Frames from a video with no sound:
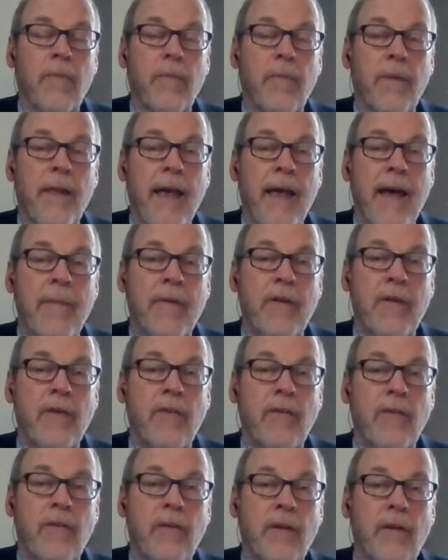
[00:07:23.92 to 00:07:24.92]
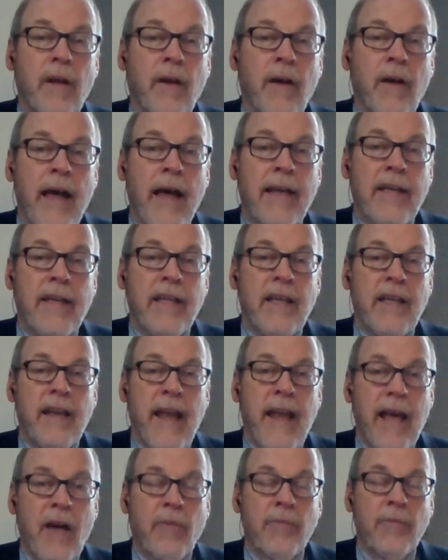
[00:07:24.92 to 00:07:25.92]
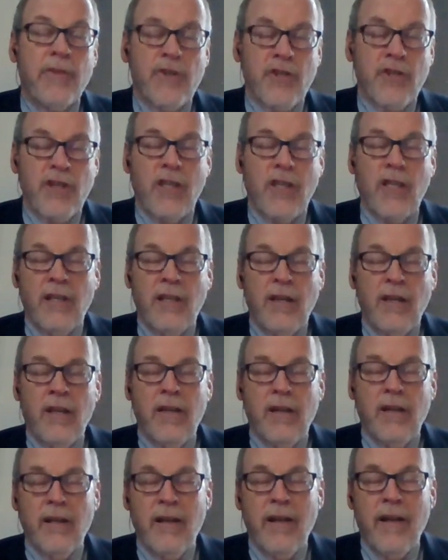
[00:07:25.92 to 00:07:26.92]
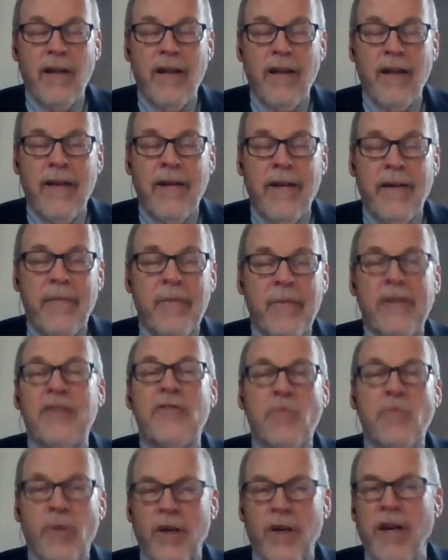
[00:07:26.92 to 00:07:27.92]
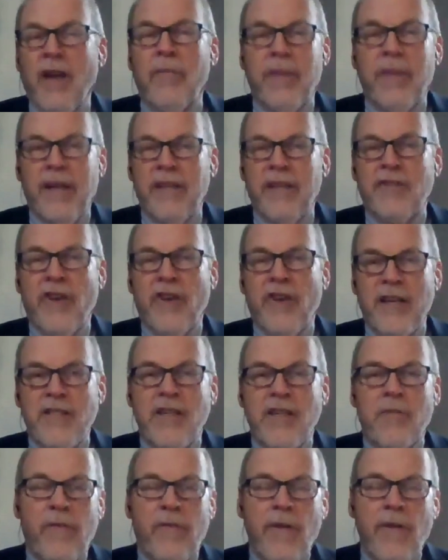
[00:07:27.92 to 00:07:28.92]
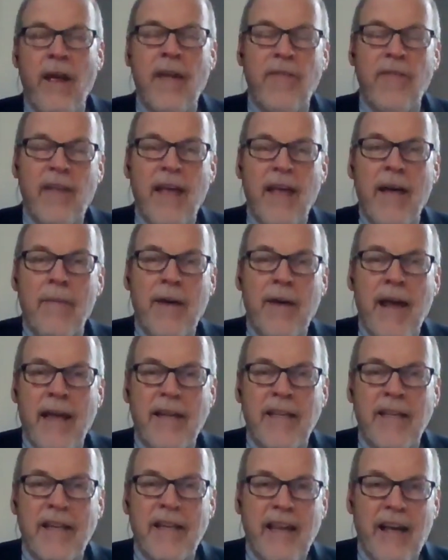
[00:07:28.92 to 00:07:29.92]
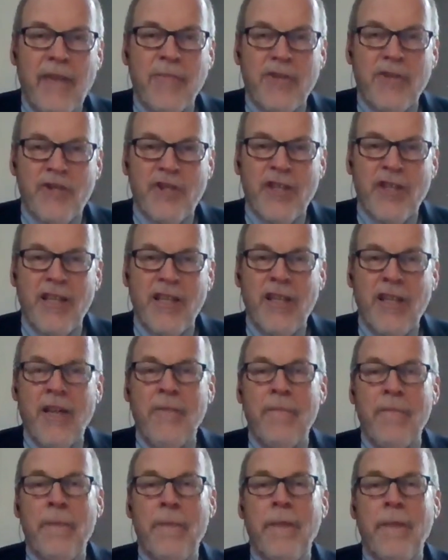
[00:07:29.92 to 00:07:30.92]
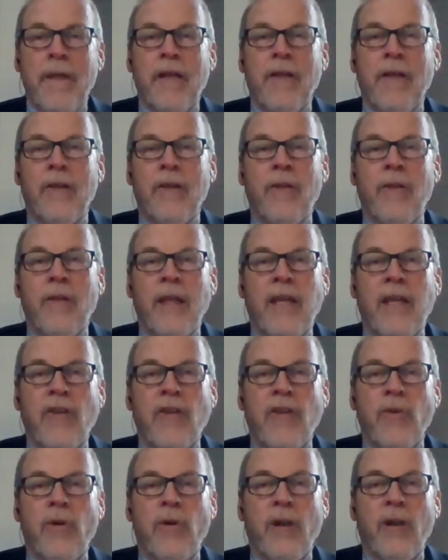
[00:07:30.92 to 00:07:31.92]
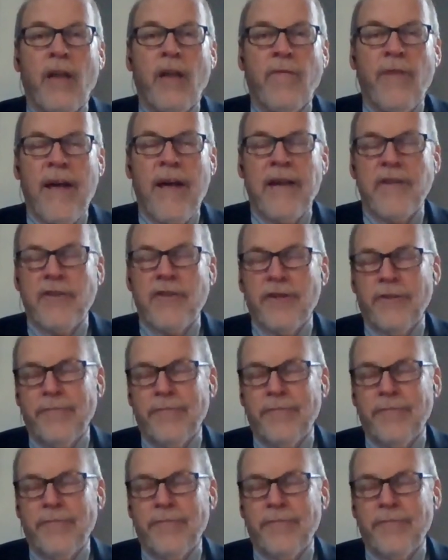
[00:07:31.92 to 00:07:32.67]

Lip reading: Abbott ID Now machine, but this is where government gets crazy. If you have the Abbott ID Now machine, they can do it a lot faster.